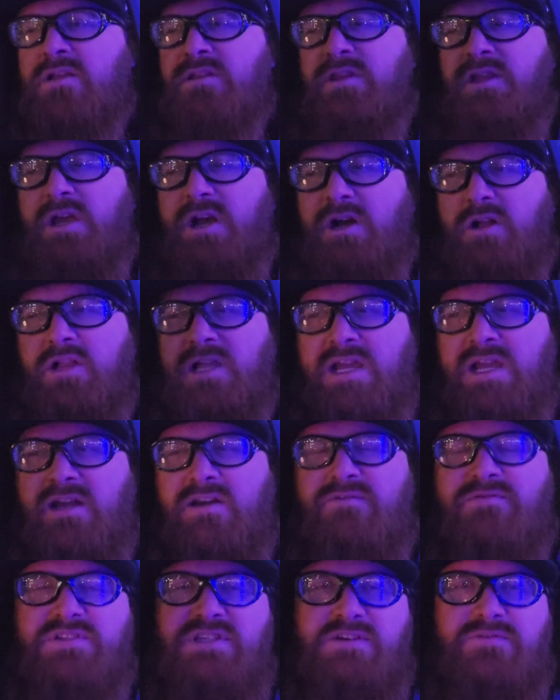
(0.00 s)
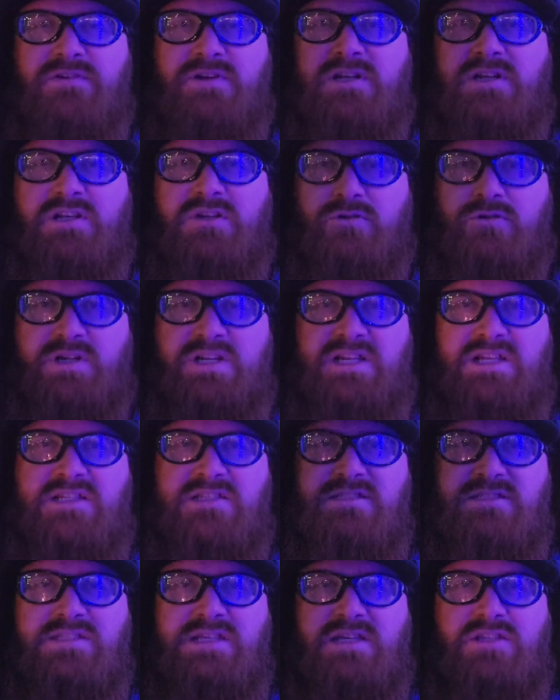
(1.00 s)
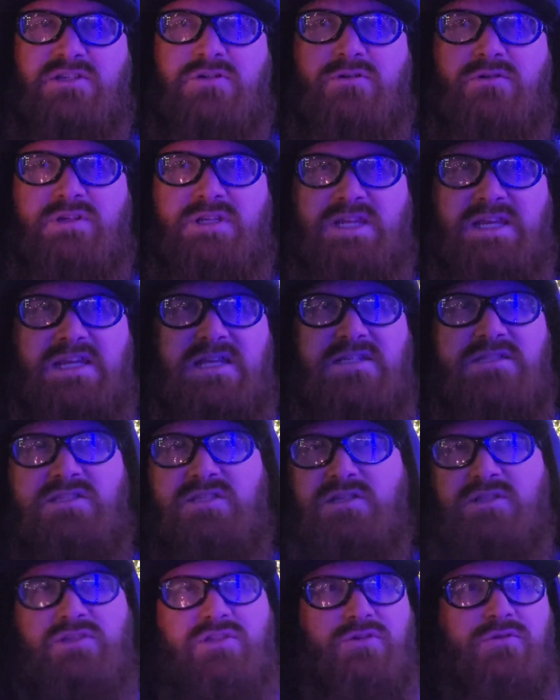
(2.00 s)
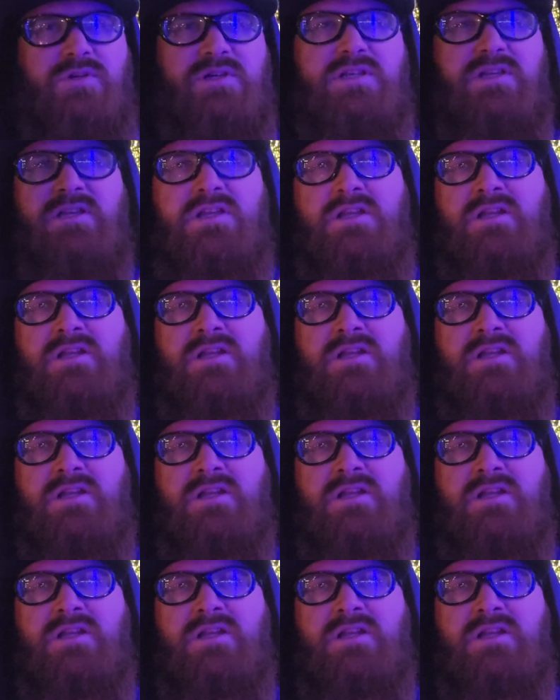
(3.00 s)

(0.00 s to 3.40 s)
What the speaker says: They all have different ingredients that you need to do it.